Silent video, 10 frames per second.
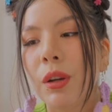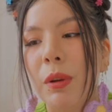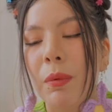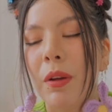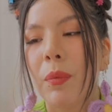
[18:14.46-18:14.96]
So
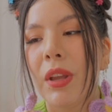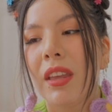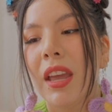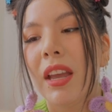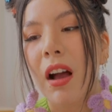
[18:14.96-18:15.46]
we went
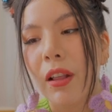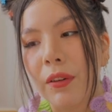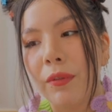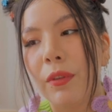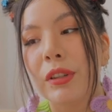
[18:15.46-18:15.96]
with a
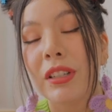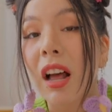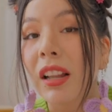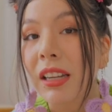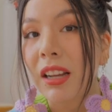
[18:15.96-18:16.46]
colorful
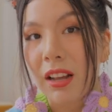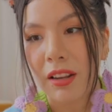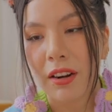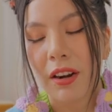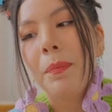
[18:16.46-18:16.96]
solid
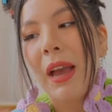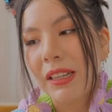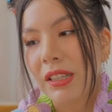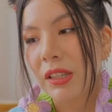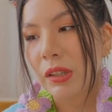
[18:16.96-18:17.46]
color maxi